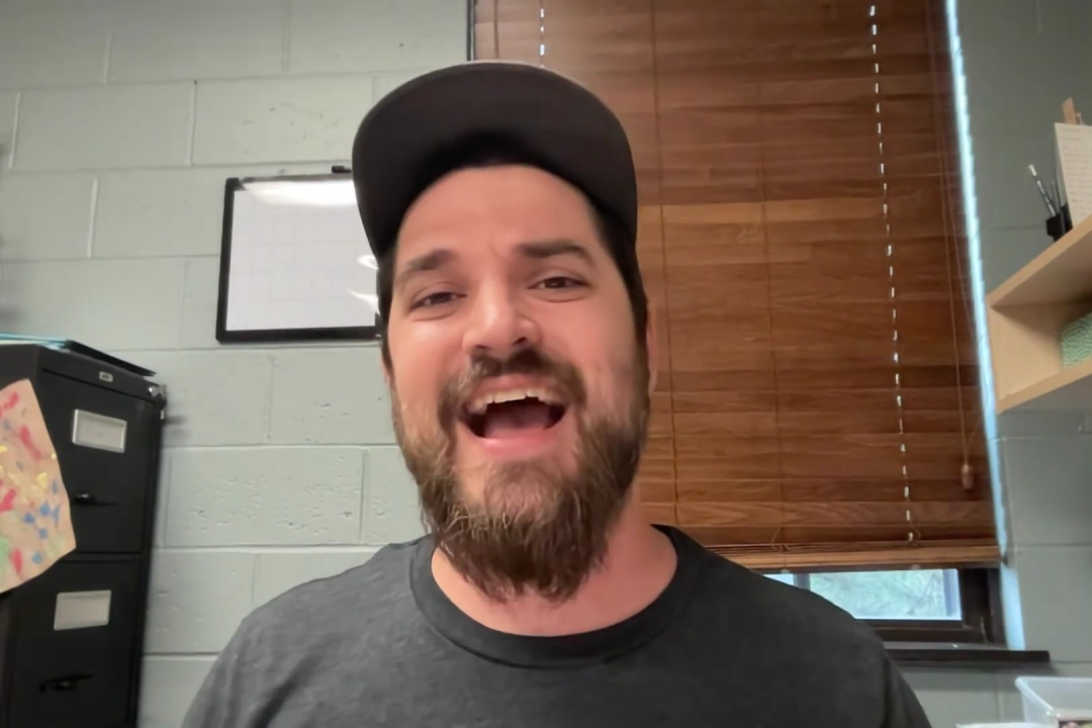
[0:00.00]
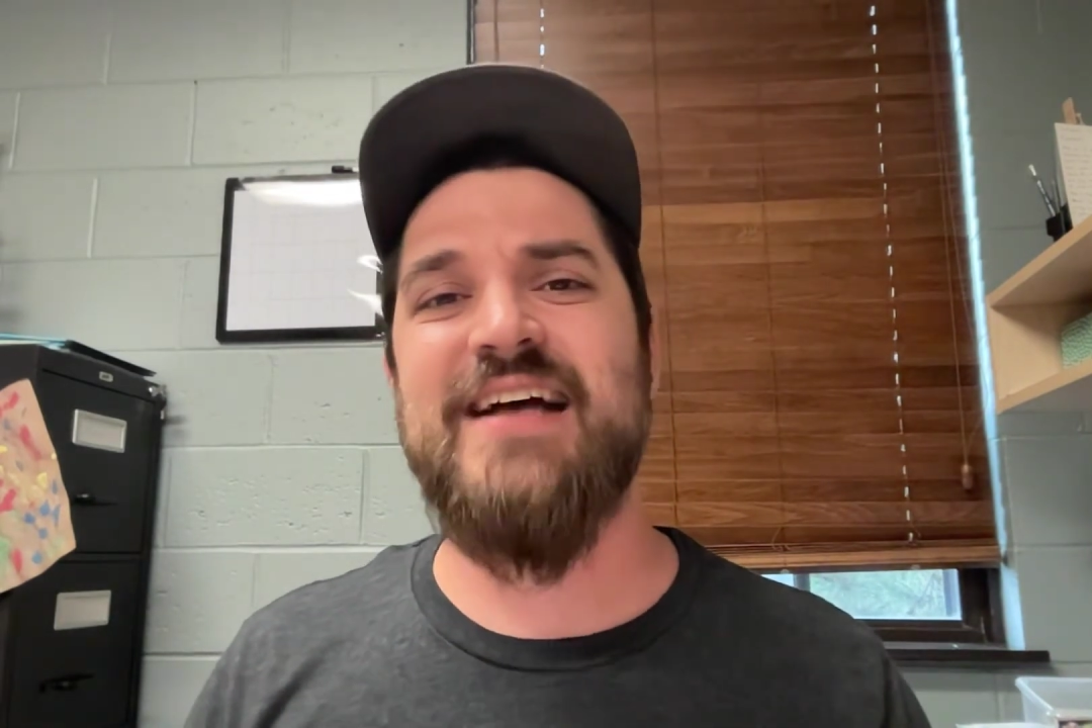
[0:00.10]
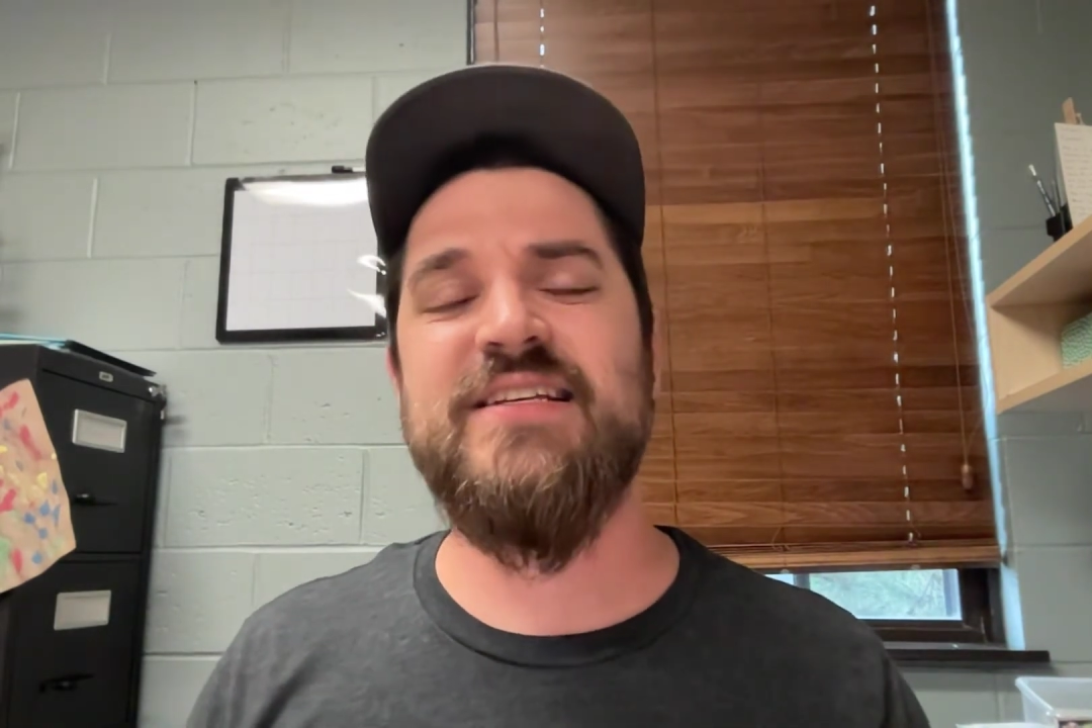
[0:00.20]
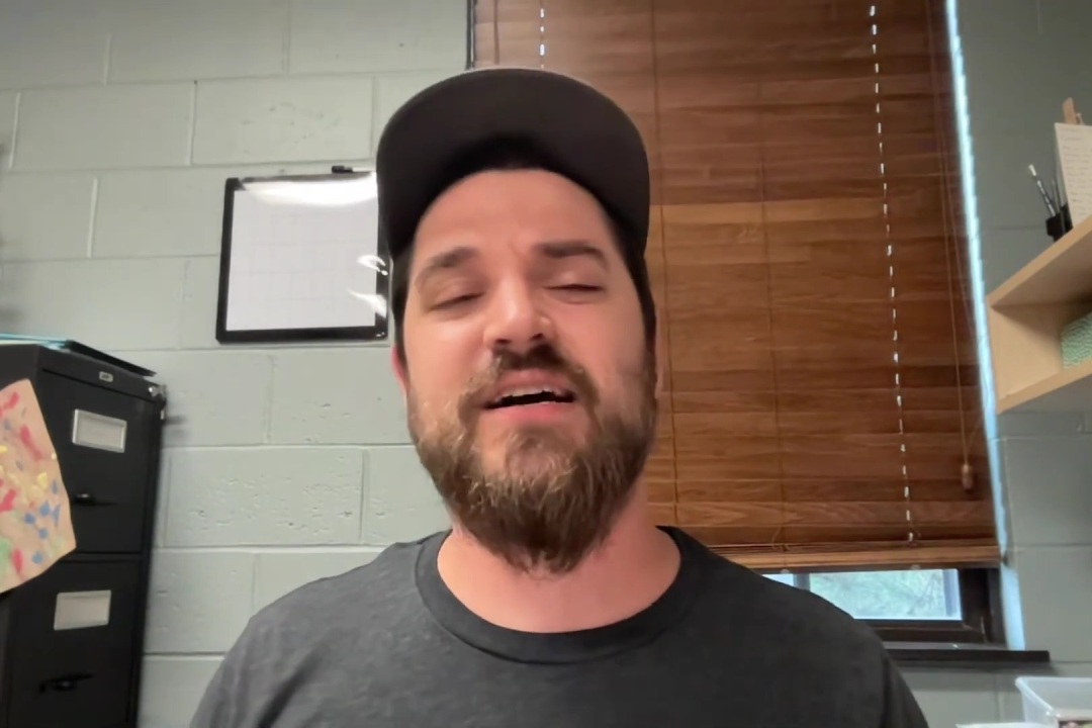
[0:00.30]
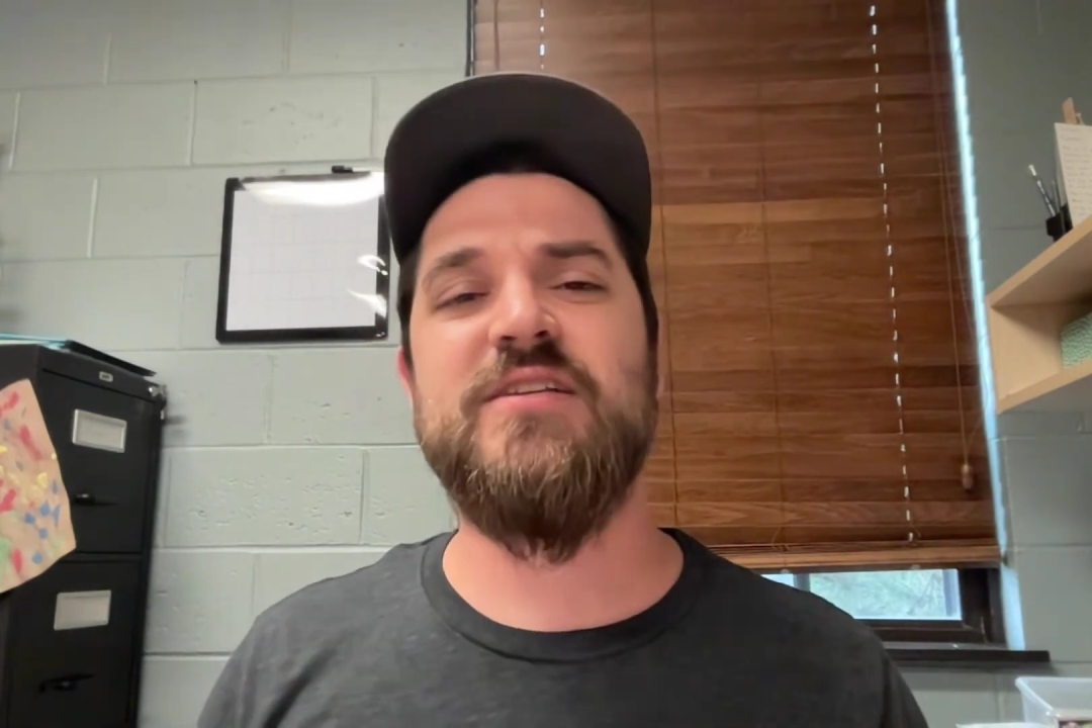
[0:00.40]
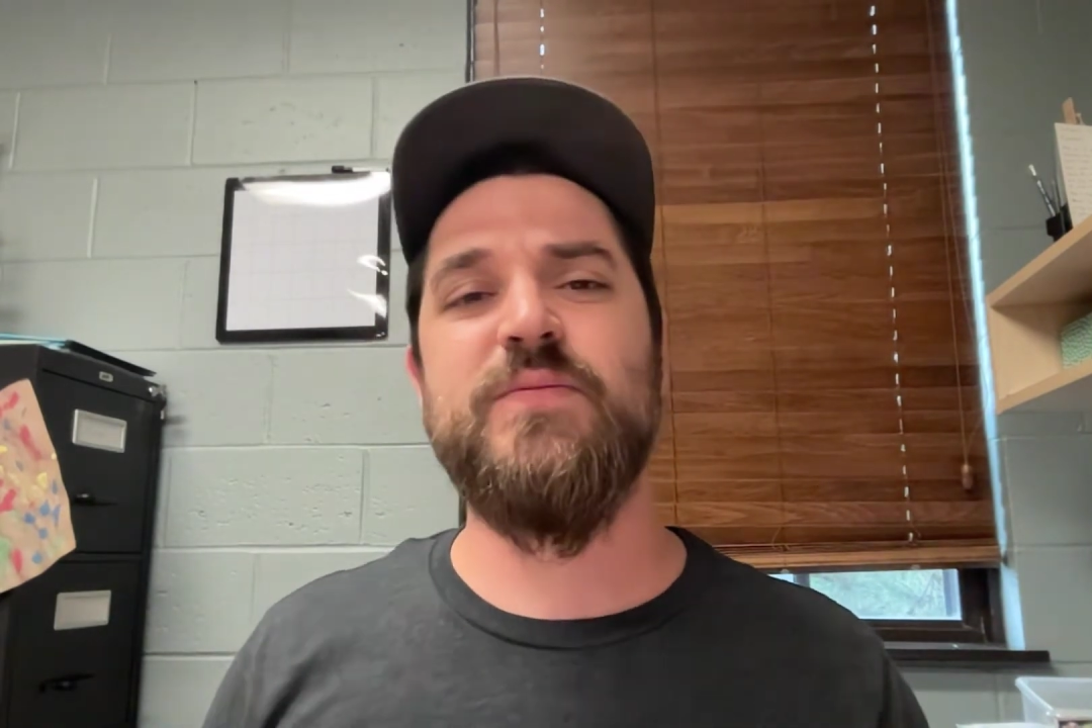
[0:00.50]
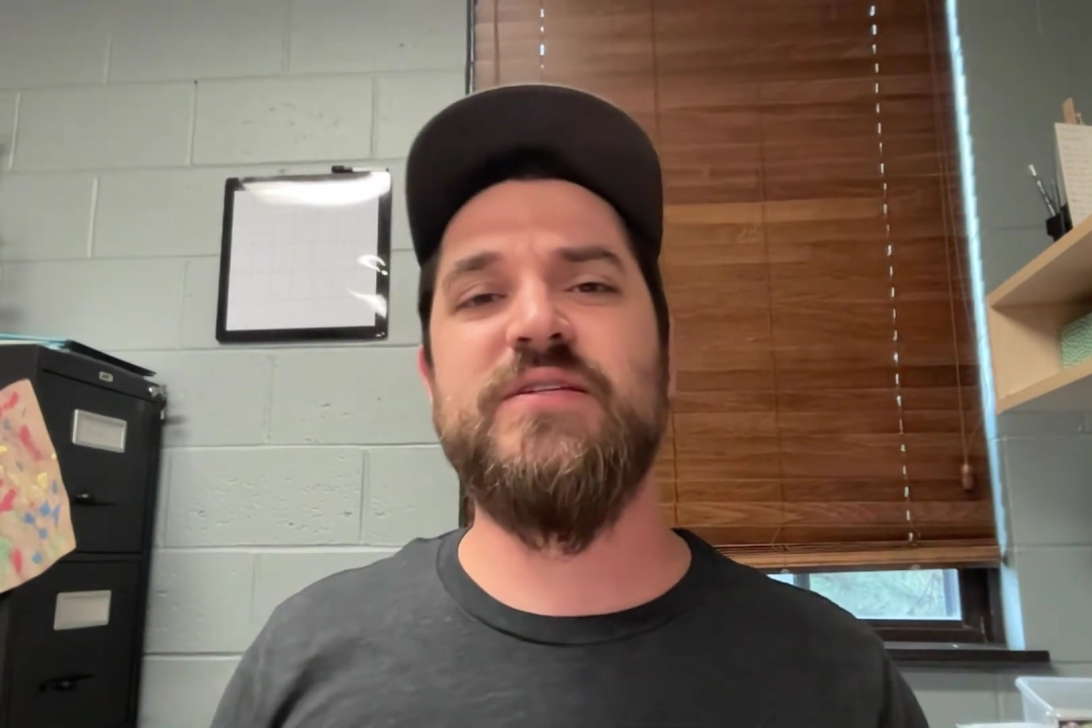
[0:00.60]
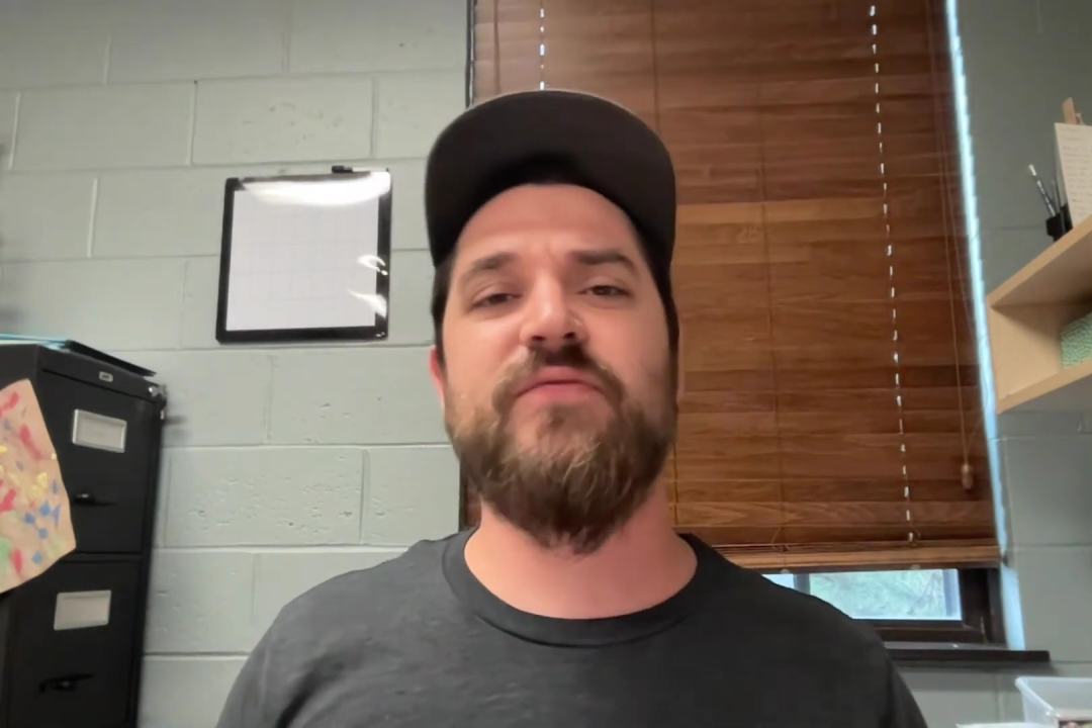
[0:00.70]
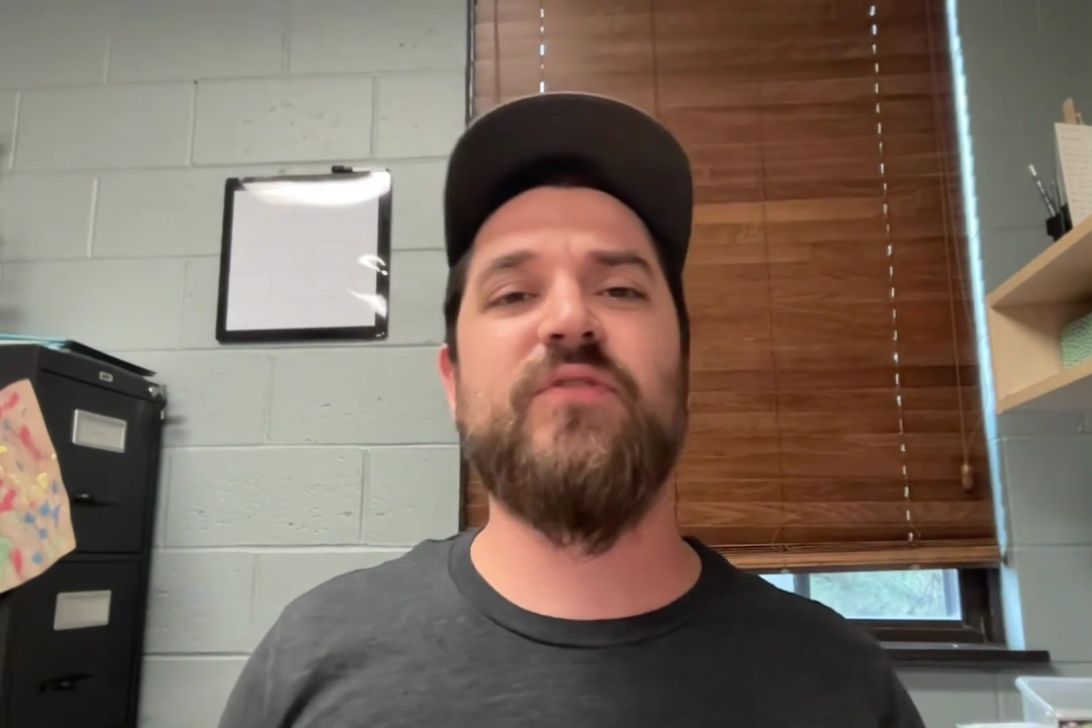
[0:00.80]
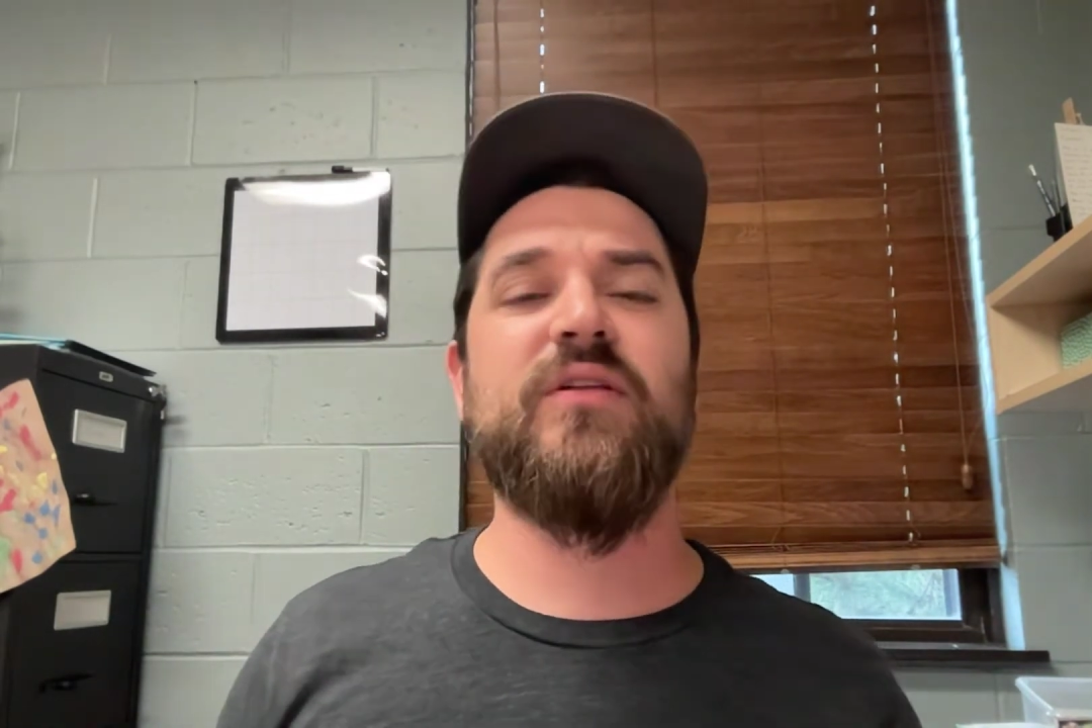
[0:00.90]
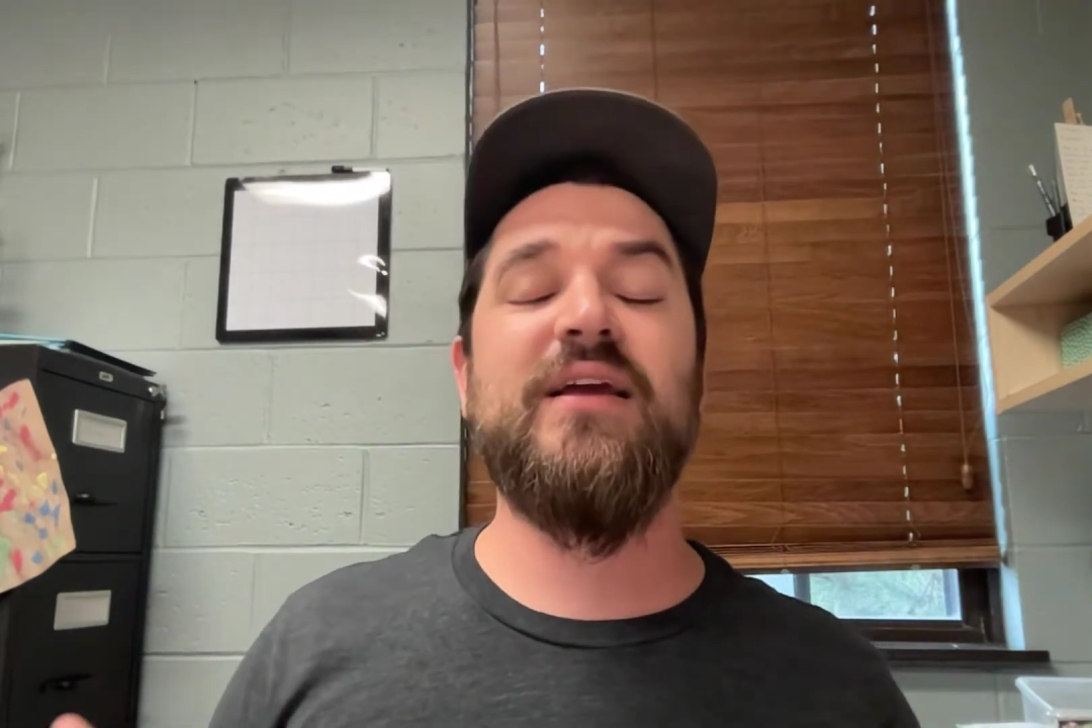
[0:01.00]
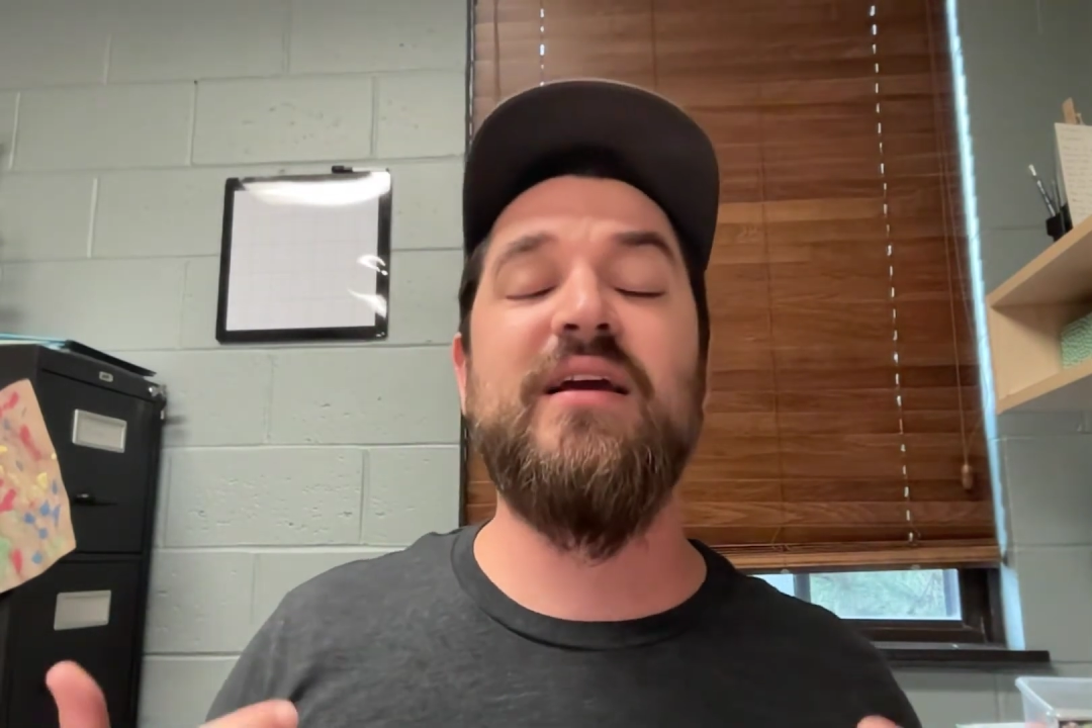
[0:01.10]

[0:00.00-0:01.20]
ask God specifically,